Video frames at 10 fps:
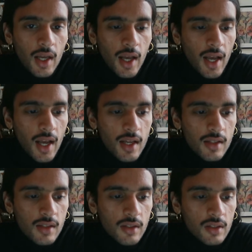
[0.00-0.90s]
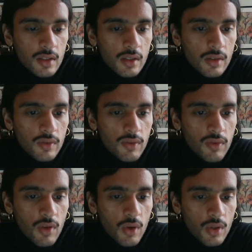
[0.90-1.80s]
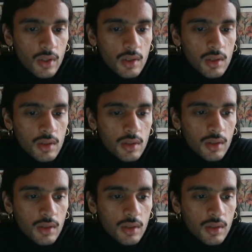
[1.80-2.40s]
as a floral,